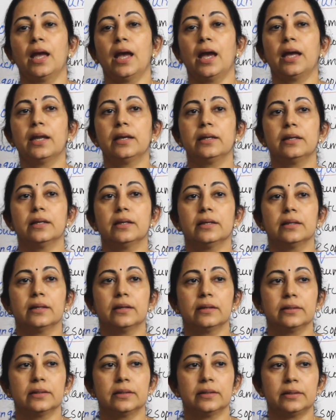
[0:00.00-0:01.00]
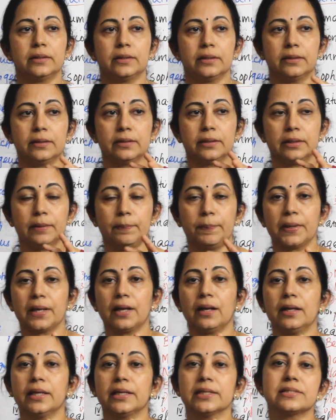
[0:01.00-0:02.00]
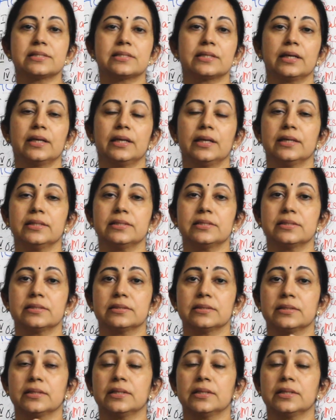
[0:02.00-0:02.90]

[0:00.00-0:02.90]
And the typical history is